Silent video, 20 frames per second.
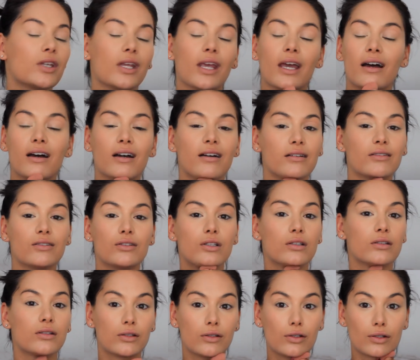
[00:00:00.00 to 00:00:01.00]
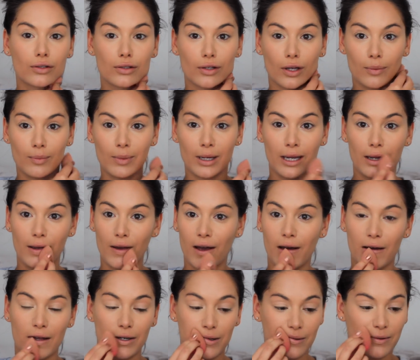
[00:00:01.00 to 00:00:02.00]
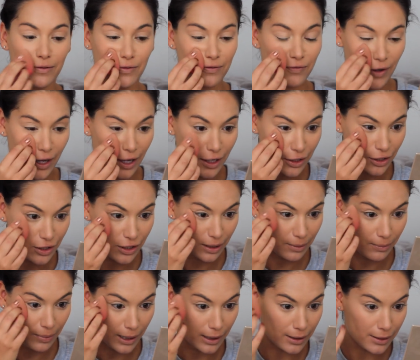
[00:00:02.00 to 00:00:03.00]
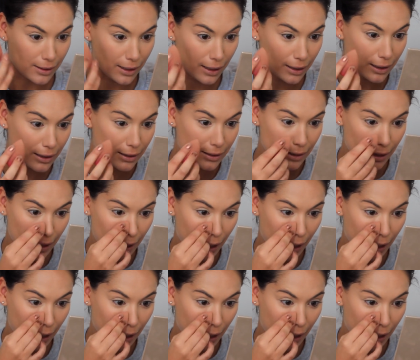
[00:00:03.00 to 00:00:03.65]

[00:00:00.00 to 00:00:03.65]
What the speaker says: yeah, just so many furnishing bits that I need to